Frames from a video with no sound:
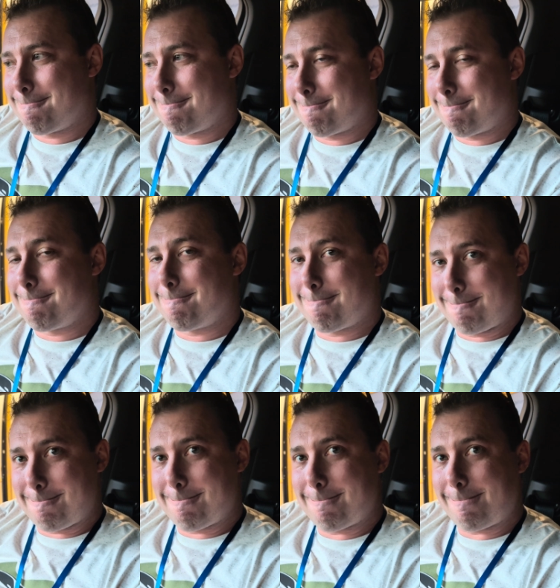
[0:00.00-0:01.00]
GM as a
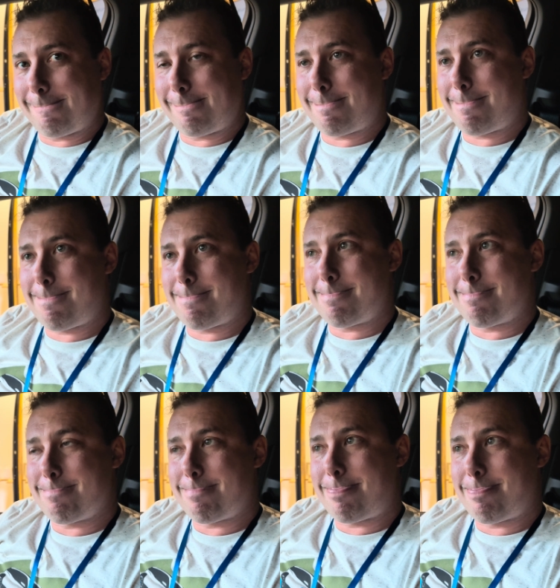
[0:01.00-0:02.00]
whole, or
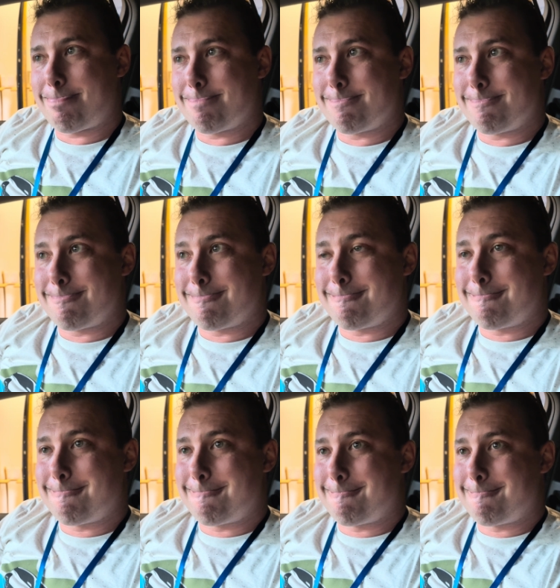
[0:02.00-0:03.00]
primarily for
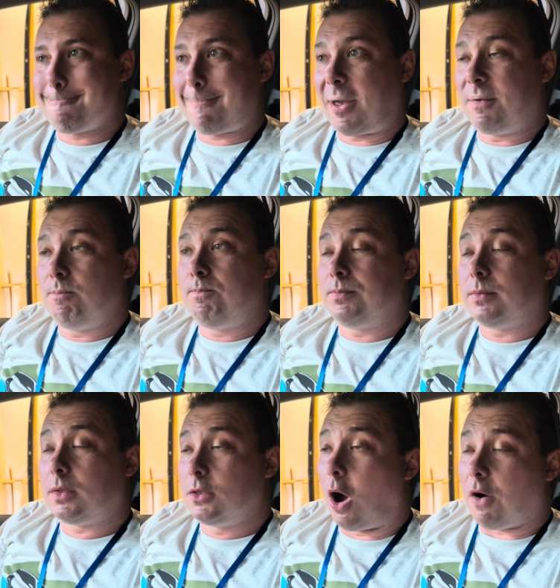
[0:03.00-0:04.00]
Altium program
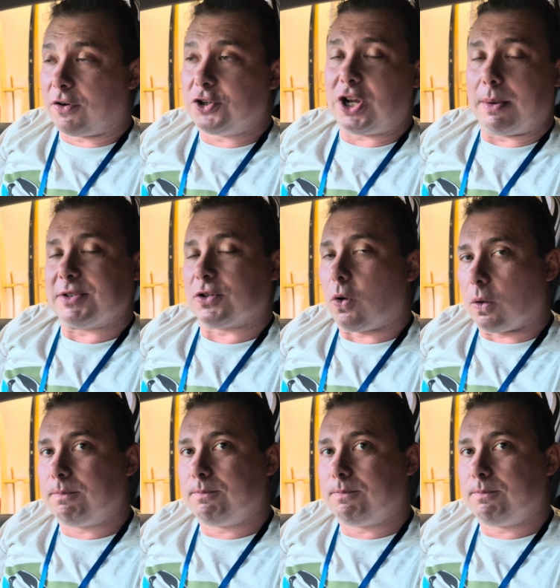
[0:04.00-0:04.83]
vehicles? No, for GM as a whole.